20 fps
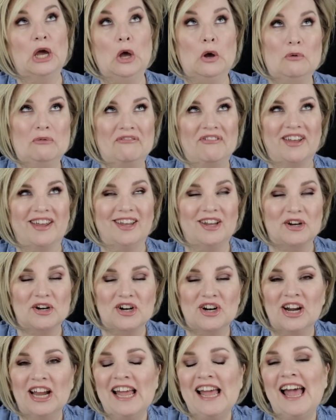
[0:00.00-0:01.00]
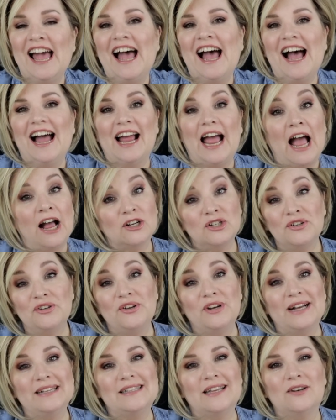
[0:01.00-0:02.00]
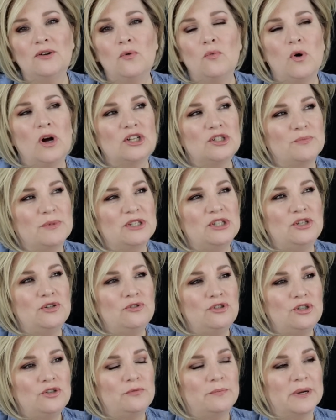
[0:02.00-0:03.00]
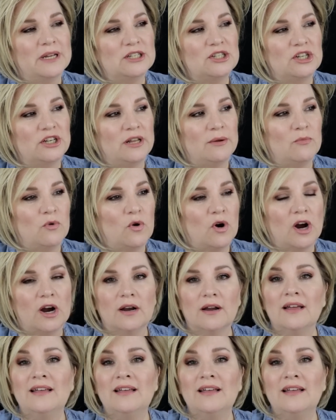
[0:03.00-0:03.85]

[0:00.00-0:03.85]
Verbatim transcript: Go figure. Actually, you guys, I don't watch much YouTube much anymore.